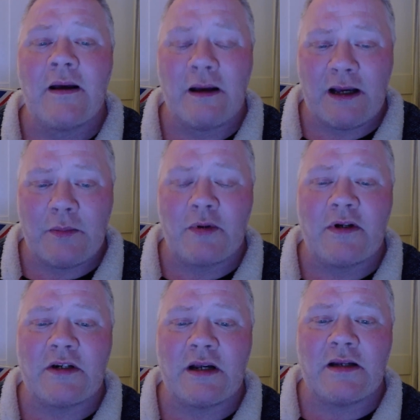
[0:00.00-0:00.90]
I
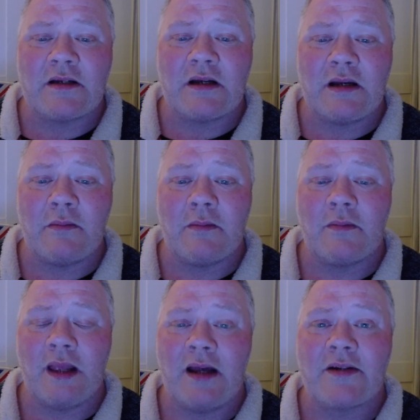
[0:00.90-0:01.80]
appreciate your time.
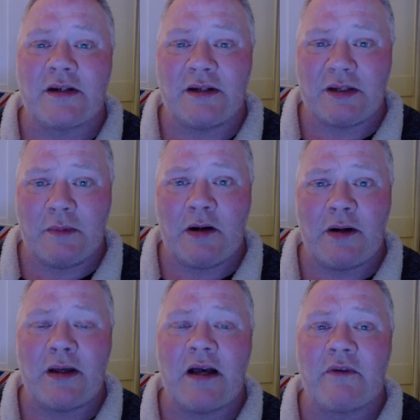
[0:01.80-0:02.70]
I'll see you tomorrow.
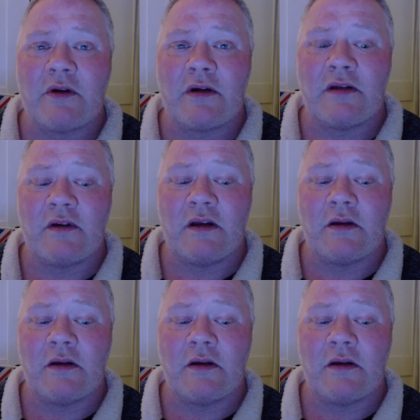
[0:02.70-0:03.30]
Have a good evening.